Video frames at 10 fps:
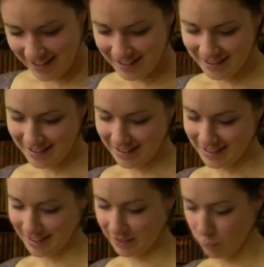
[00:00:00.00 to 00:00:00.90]

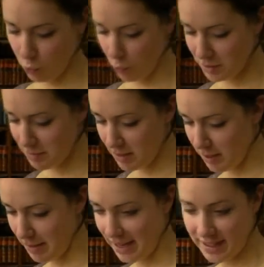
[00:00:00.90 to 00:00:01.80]
Francesca, will have to
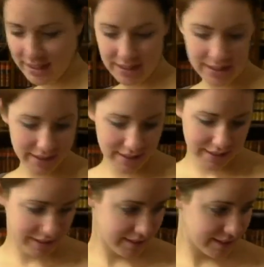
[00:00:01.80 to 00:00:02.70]
restyle an
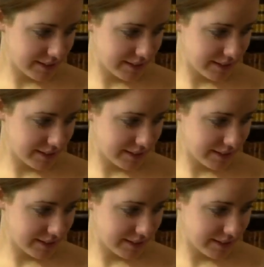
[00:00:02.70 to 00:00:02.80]
old